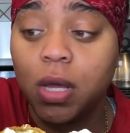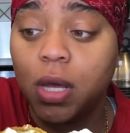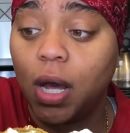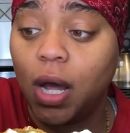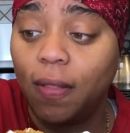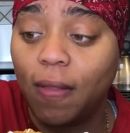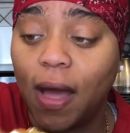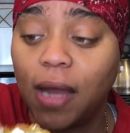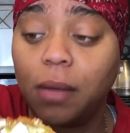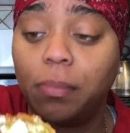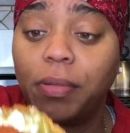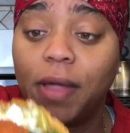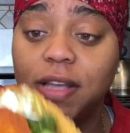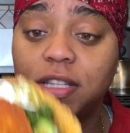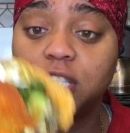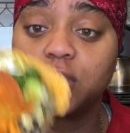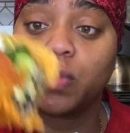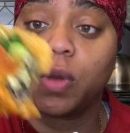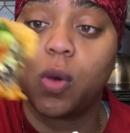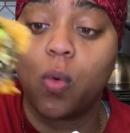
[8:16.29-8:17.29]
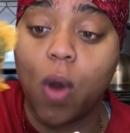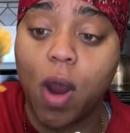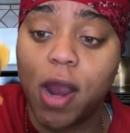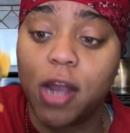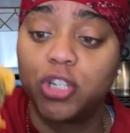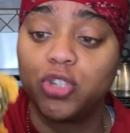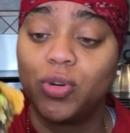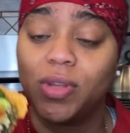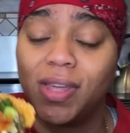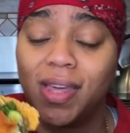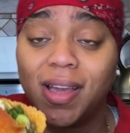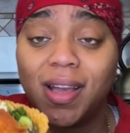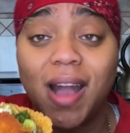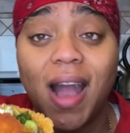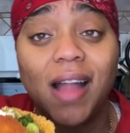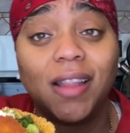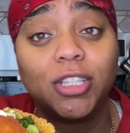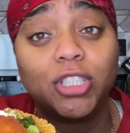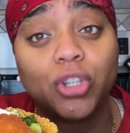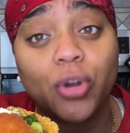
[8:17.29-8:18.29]
A lot of places required you to get
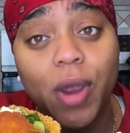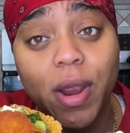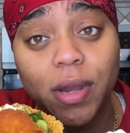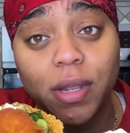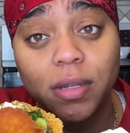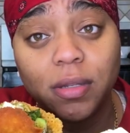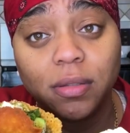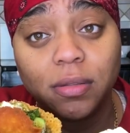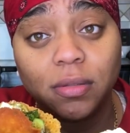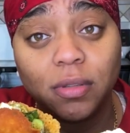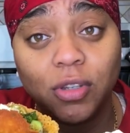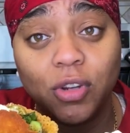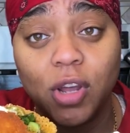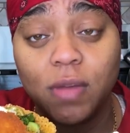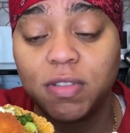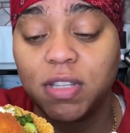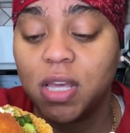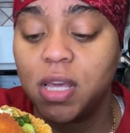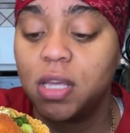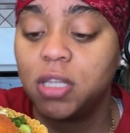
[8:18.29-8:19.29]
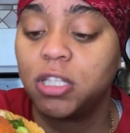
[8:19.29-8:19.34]
college credit, you know what I'm saying?